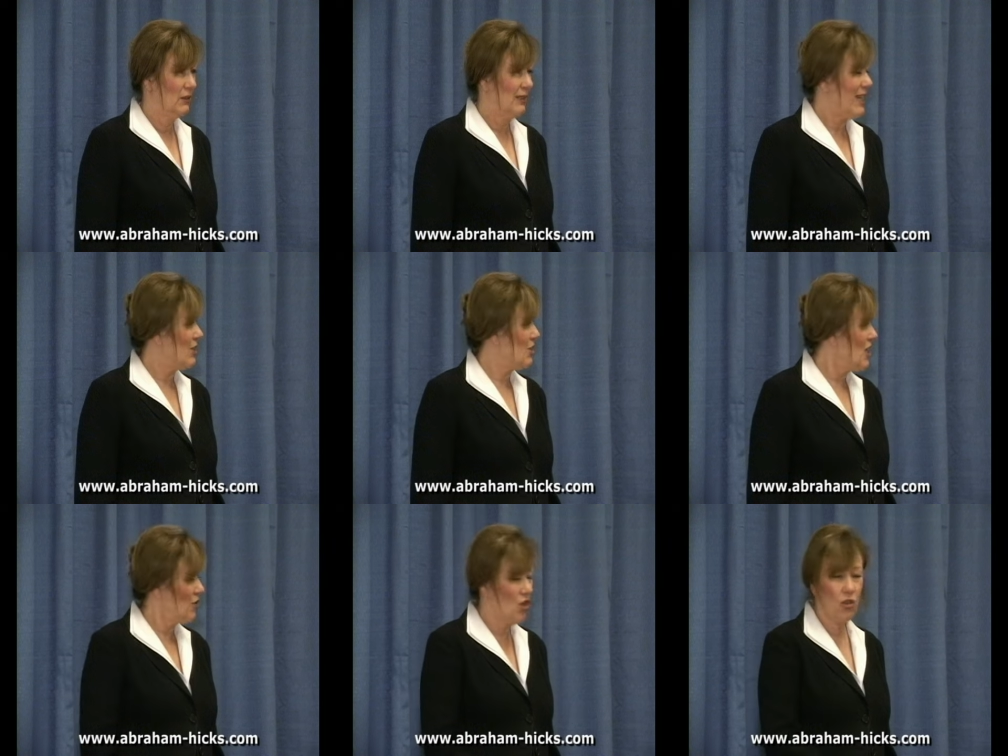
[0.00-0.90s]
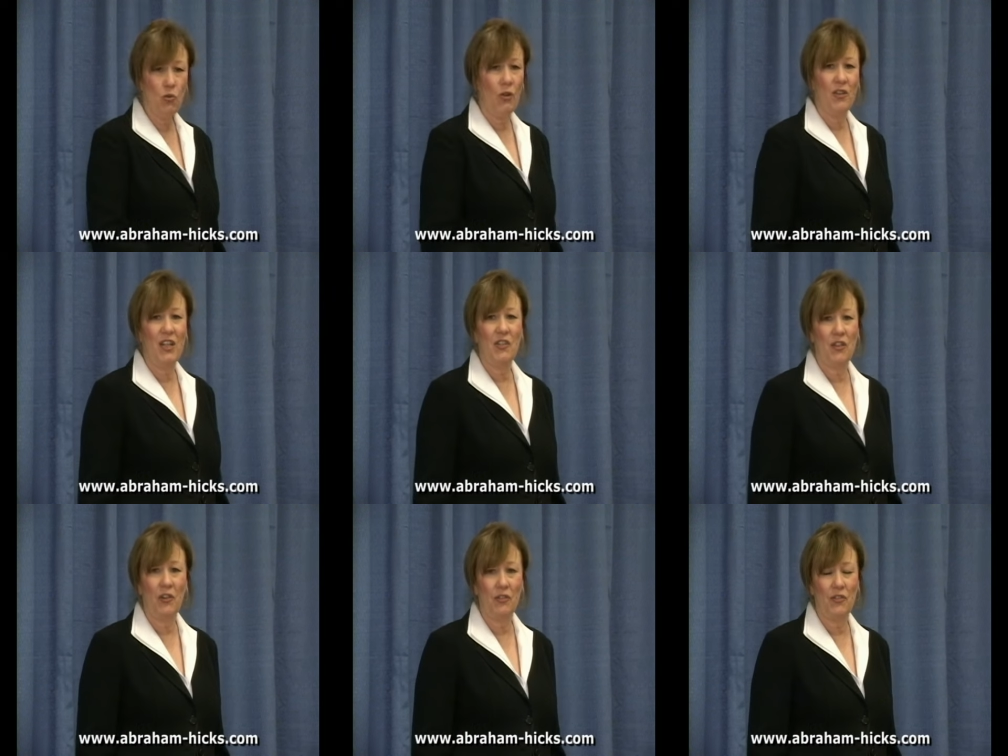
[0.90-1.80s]
It's such a short
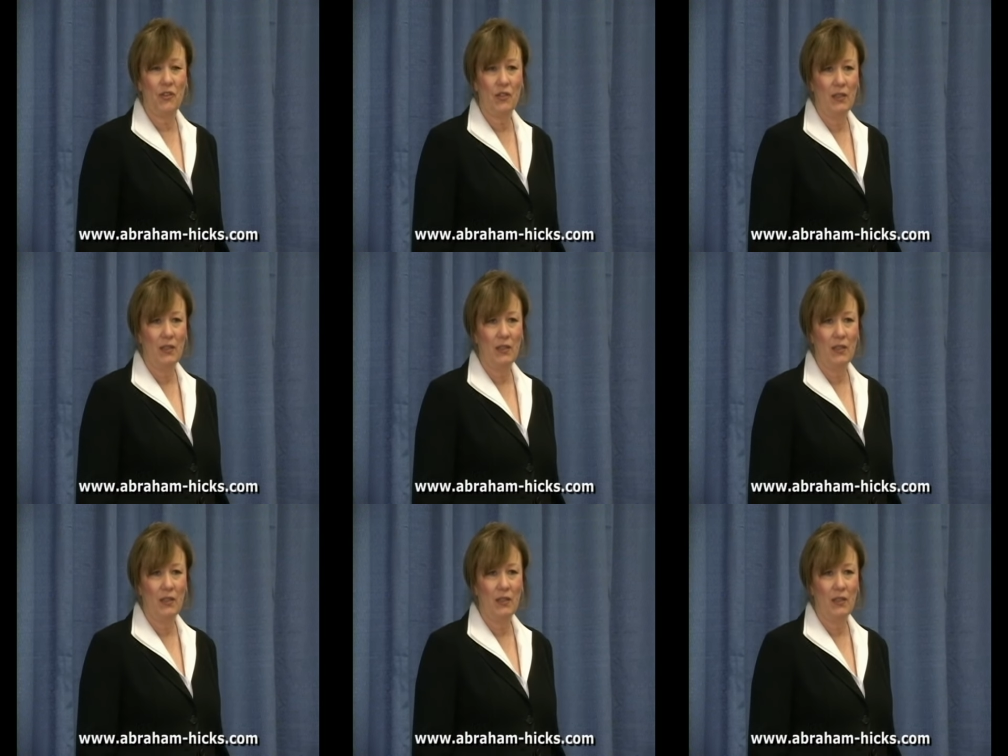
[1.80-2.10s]
distance.